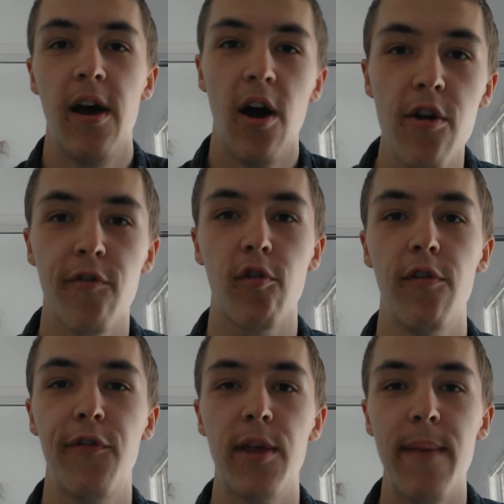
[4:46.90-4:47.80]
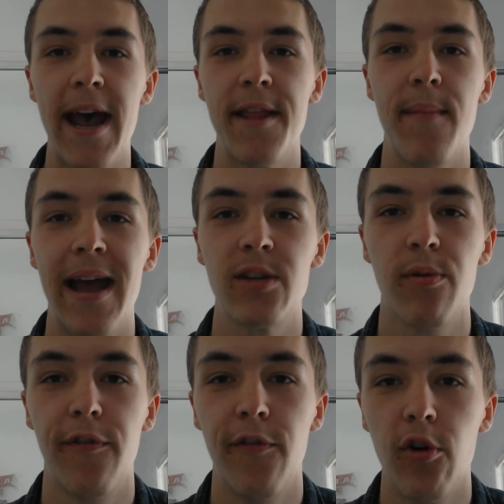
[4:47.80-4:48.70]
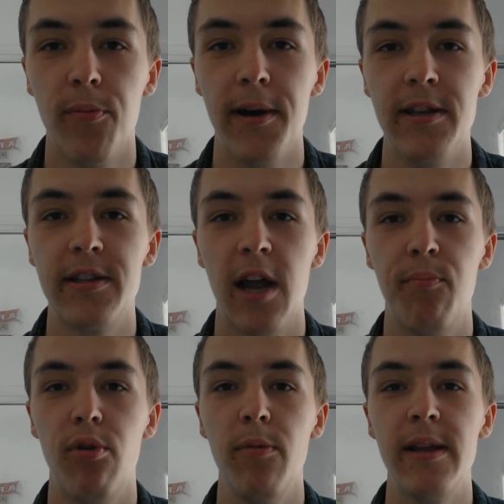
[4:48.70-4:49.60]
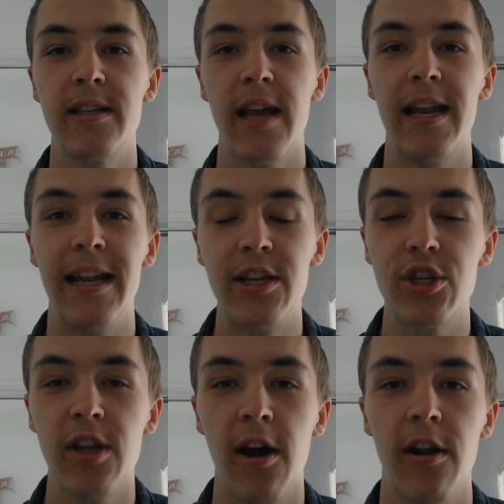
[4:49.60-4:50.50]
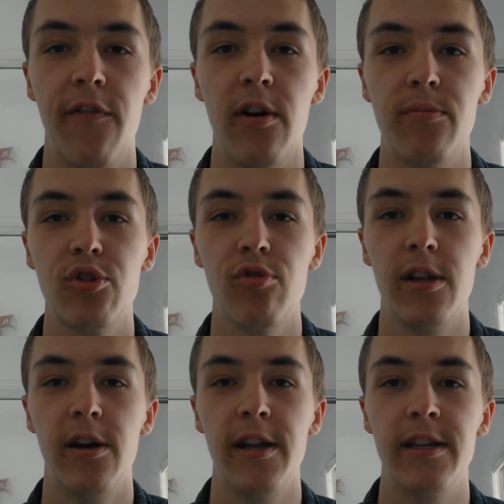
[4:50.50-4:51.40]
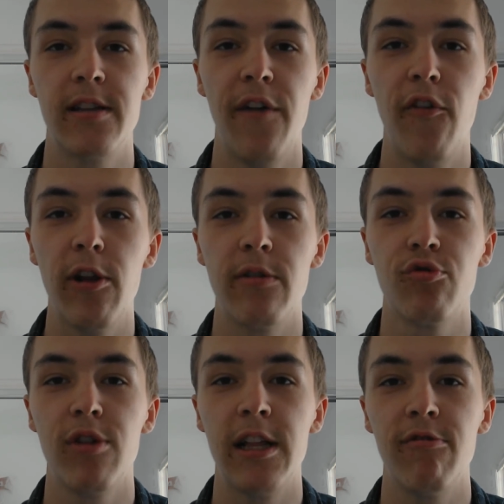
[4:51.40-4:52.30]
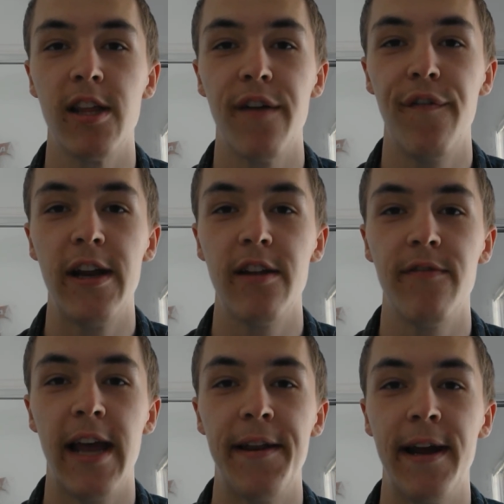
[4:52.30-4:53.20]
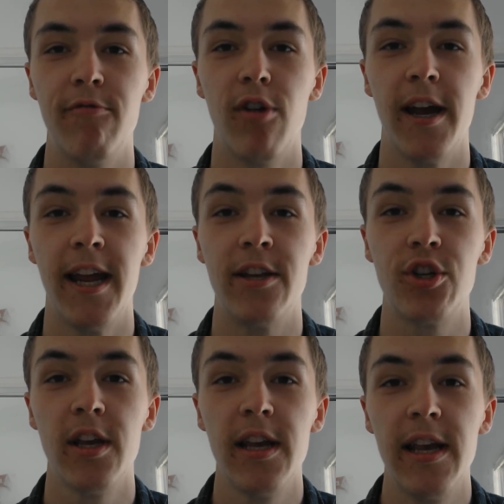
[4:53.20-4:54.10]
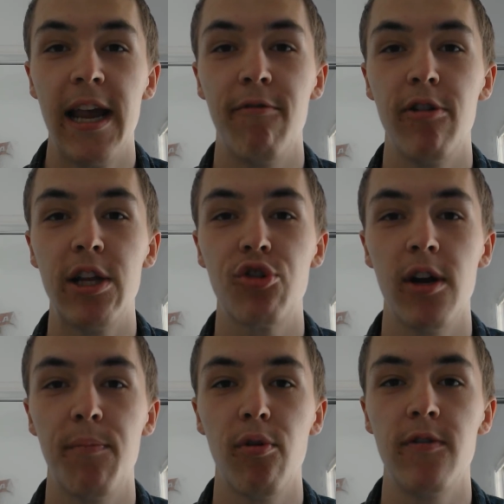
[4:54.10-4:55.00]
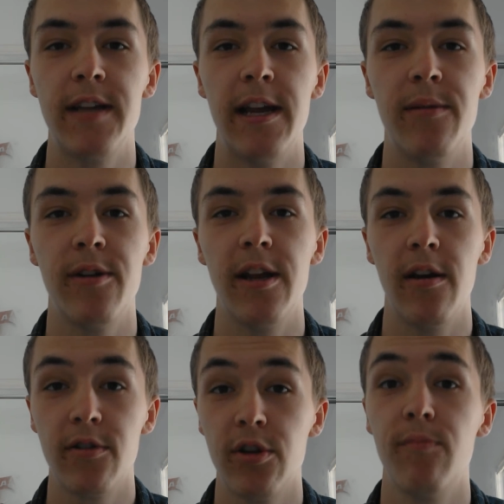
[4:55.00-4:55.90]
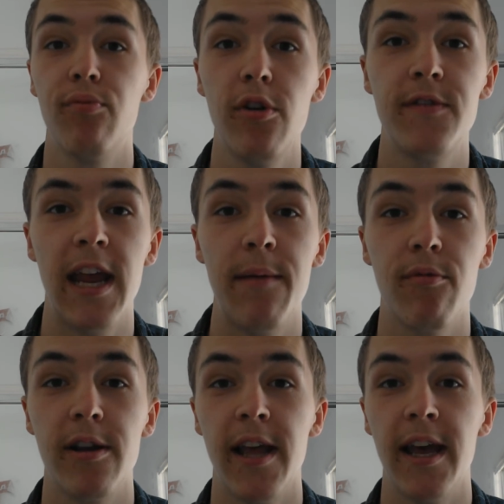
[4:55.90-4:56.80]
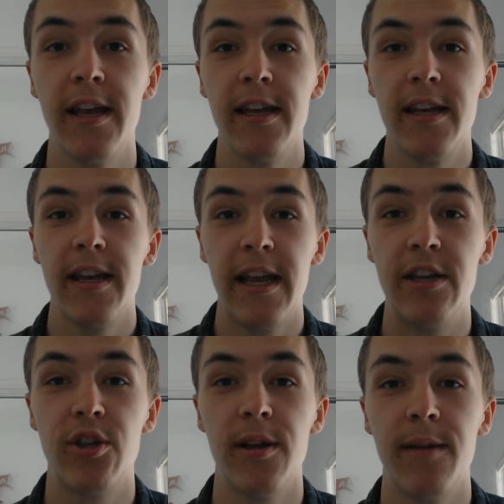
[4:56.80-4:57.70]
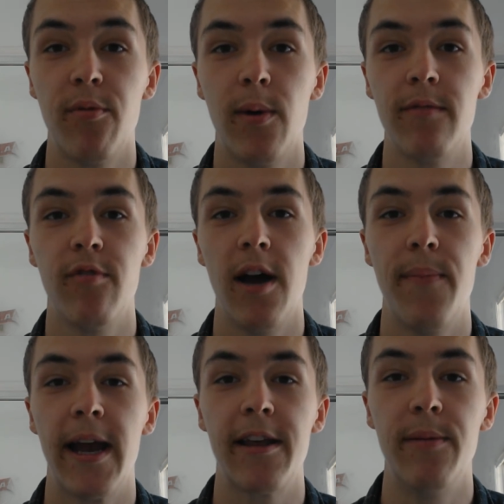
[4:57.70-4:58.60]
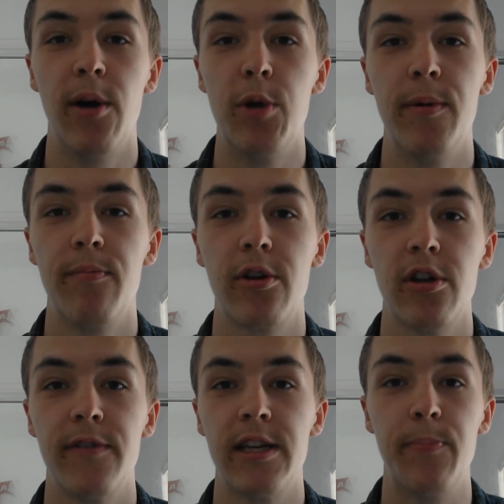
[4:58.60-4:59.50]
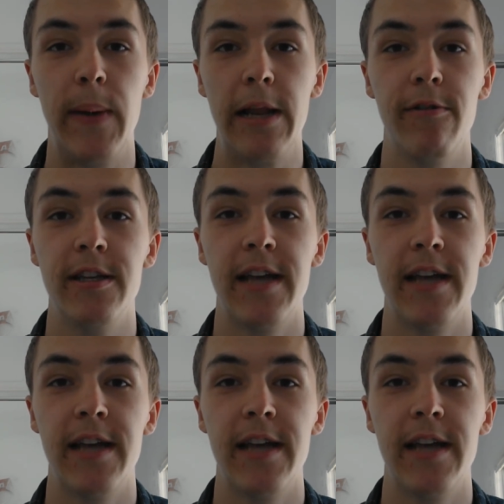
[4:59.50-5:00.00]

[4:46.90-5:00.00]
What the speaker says: overall, for the man of the match performance, I'd probably say Lichtsteiner, if I'm truly honest. I thought he was really effective down that right edge, and really trying to prove to Emery that he's the #1 right back at the moment, because obviously Bellerin's